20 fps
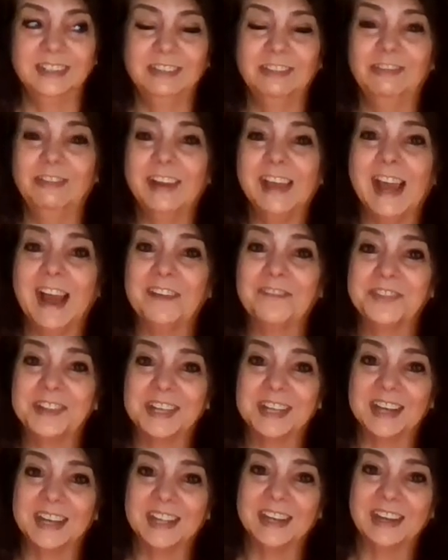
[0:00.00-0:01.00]
we have to
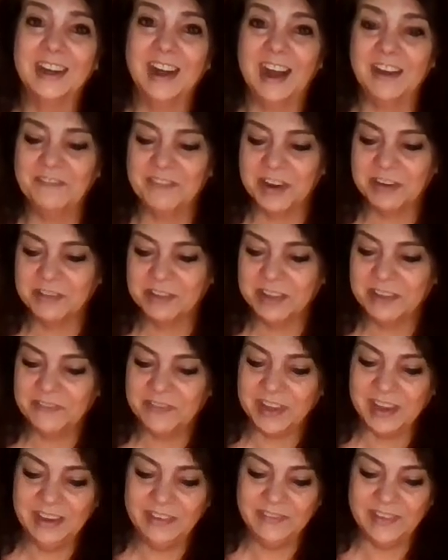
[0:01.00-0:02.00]
cut it off. I really
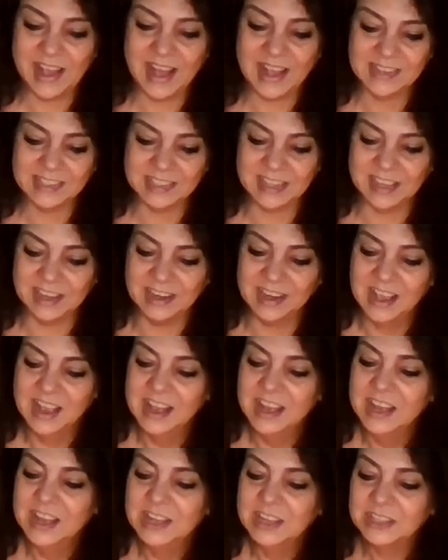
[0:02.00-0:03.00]
fade fast then.
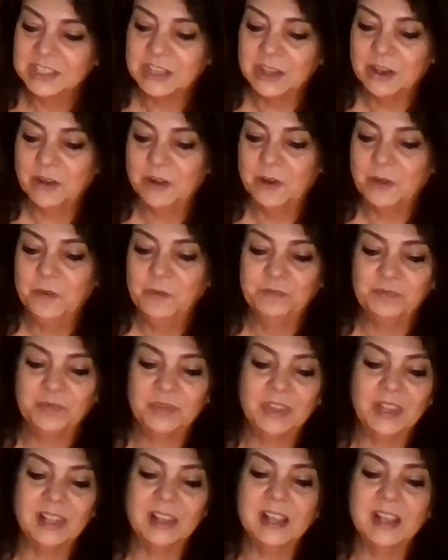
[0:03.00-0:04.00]
So
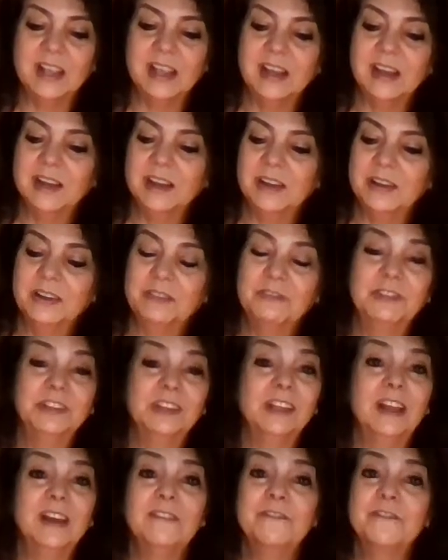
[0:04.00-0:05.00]
I would
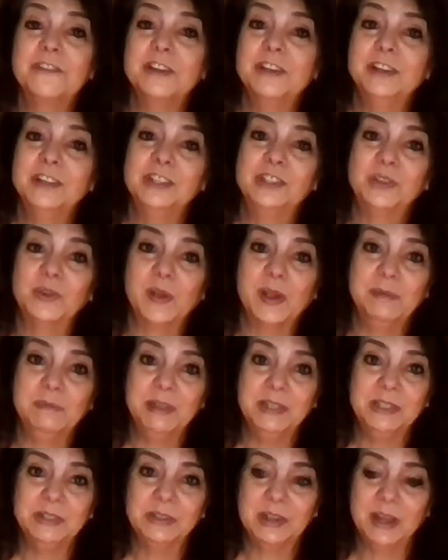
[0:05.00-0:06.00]
love for you to join me,
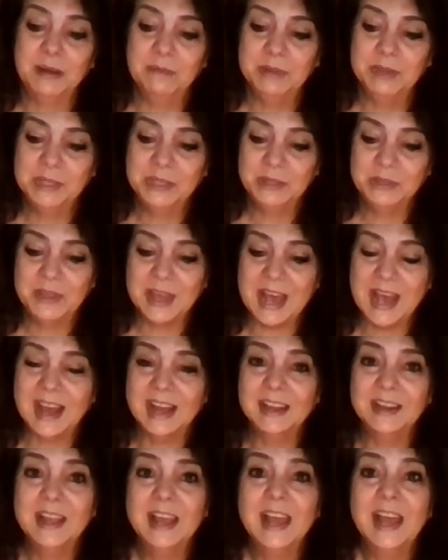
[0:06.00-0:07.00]
so come and do
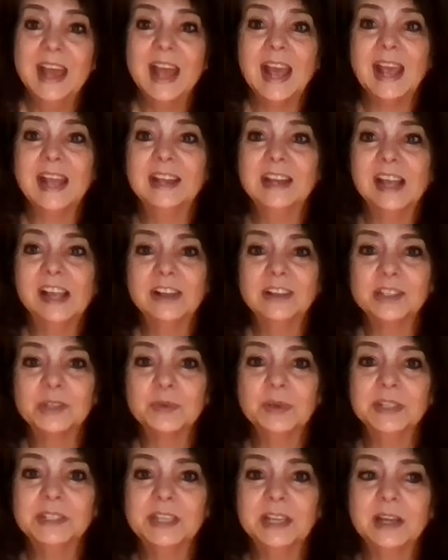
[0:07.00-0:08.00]
that. And I also
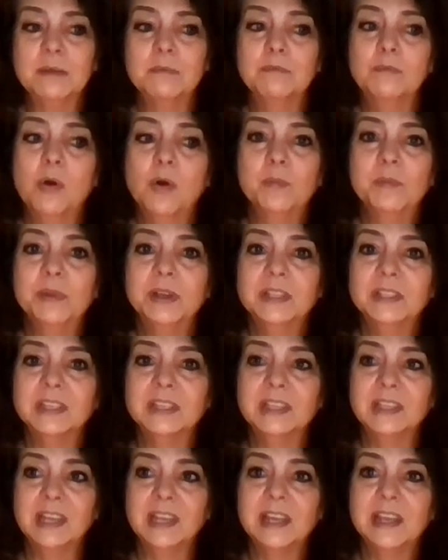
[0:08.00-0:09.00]
want to take a moment to
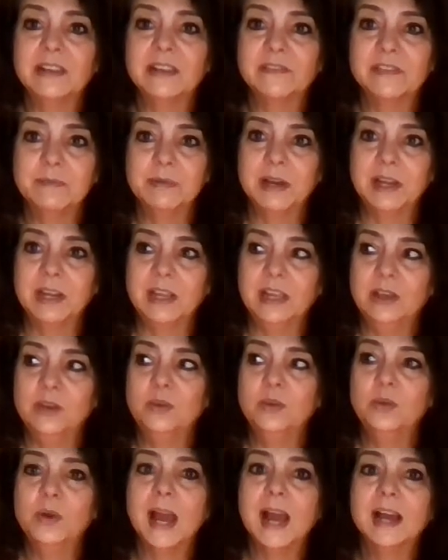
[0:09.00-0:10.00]
thank everybody
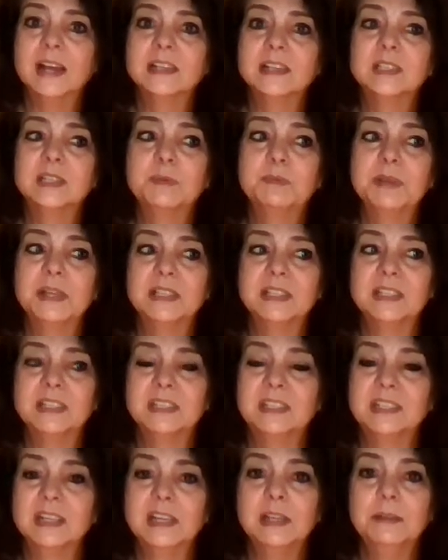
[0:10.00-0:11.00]
who has been
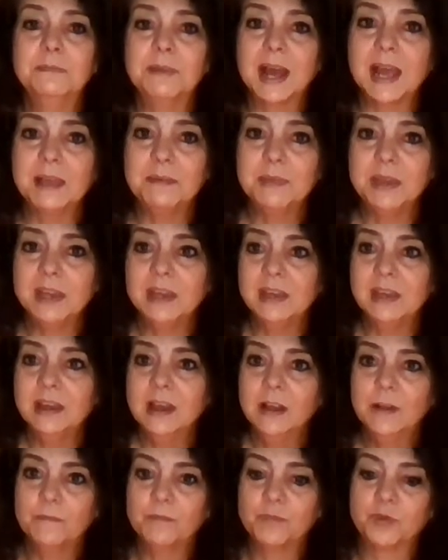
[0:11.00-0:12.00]
sticking by me
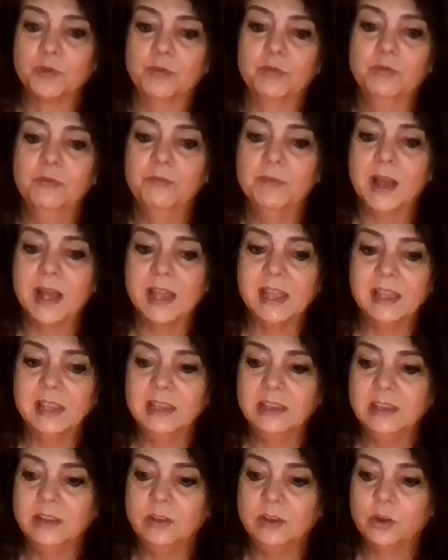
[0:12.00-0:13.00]
through
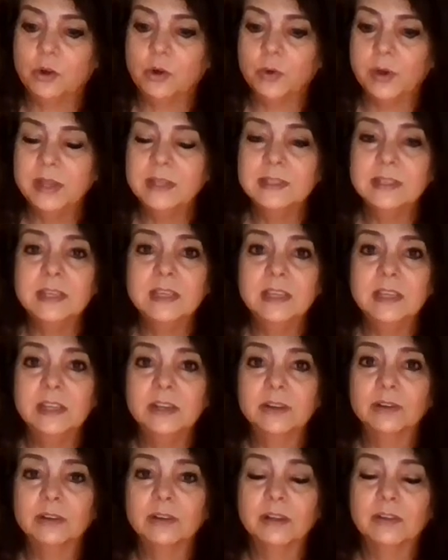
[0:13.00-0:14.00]
my crazy
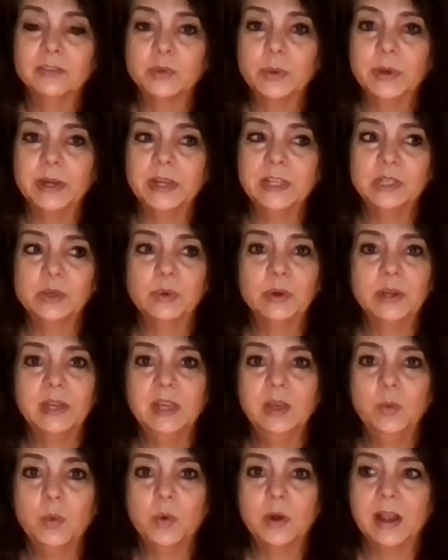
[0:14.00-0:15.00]
year of
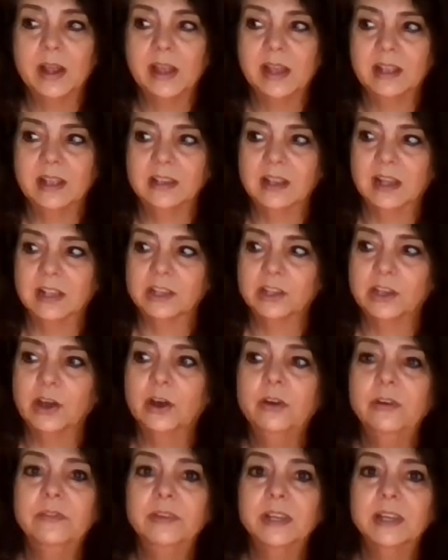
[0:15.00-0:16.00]
2020, where I got
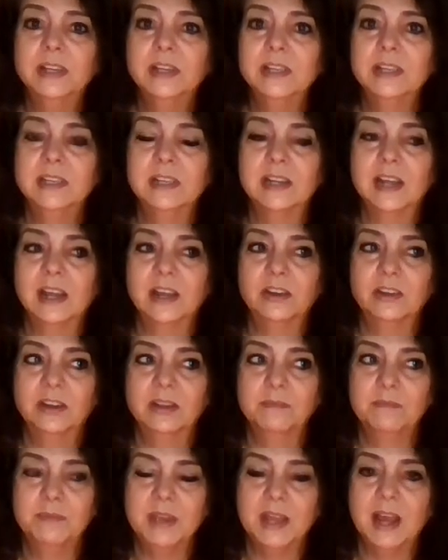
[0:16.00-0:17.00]
COVID and I
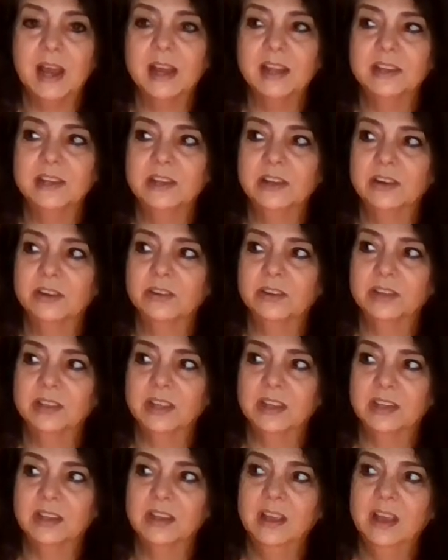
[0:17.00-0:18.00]
couldn't be on here, and
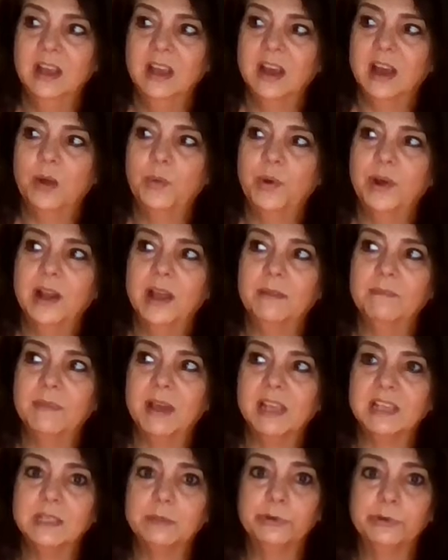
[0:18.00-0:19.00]
then I went on my
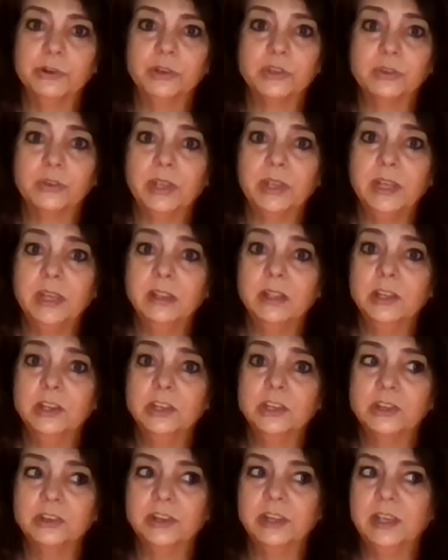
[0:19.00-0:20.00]
spiritual healing
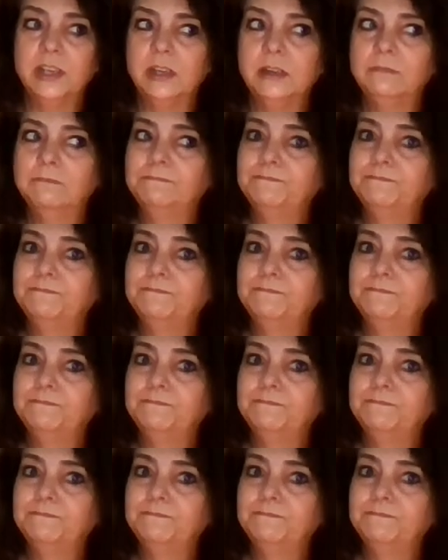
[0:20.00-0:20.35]
journey.